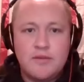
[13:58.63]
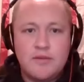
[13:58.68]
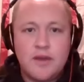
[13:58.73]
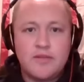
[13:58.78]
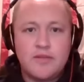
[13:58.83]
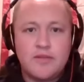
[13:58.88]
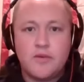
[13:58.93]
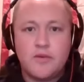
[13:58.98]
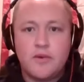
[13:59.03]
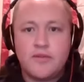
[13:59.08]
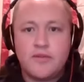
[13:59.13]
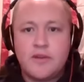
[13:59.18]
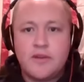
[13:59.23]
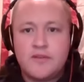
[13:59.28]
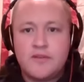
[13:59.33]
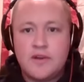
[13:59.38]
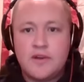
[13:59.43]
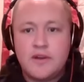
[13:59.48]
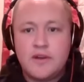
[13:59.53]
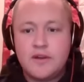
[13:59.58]
You might score a
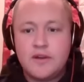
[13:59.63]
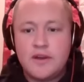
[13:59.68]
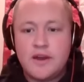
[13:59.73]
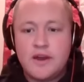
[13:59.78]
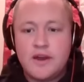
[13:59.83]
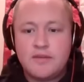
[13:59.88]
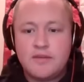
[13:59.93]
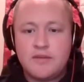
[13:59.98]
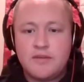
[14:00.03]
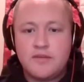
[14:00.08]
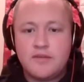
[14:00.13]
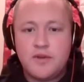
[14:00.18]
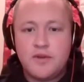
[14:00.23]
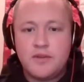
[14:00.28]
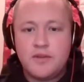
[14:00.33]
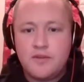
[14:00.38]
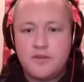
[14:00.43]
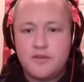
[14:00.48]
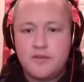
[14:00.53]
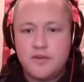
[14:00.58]
touchdown and not have to
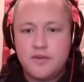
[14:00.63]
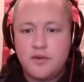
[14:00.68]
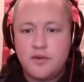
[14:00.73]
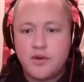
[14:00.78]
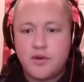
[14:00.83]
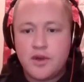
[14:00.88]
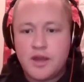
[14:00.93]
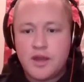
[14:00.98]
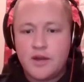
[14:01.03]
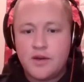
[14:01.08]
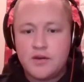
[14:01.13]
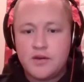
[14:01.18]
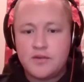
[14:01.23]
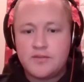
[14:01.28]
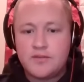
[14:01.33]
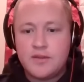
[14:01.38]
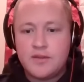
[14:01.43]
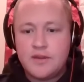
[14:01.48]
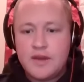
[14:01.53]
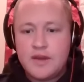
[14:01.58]
trust your field goal kicker to
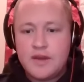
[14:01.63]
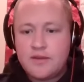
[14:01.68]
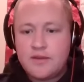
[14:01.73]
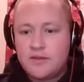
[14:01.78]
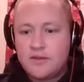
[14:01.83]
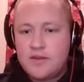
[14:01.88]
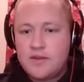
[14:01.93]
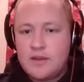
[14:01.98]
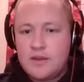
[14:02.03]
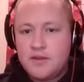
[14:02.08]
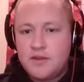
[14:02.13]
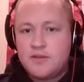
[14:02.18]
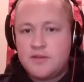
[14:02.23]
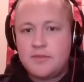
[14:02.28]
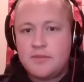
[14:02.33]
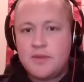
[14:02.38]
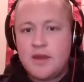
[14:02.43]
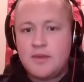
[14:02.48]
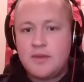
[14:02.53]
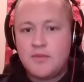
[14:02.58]
send the national
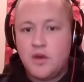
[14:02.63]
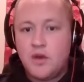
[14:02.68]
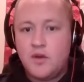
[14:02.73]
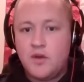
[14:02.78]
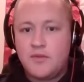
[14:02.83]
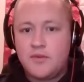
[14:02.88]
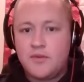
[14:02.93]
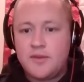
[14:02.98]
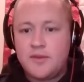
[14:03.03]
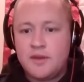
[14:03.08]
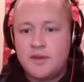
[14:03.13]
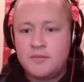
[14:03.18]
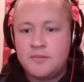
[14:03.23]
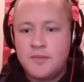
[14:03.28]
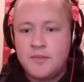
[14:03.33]
championship game to overtime.